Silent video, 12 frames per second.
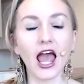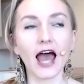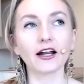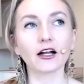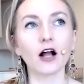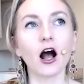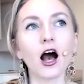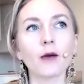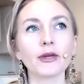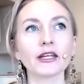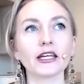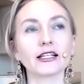And a
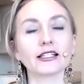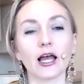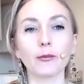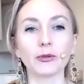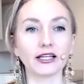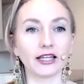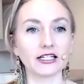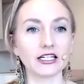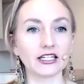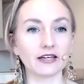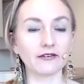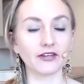common example I like to
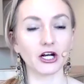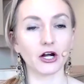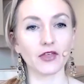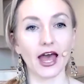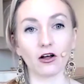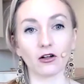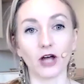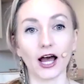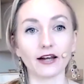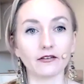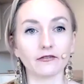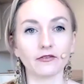give here that a
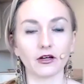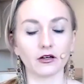lot of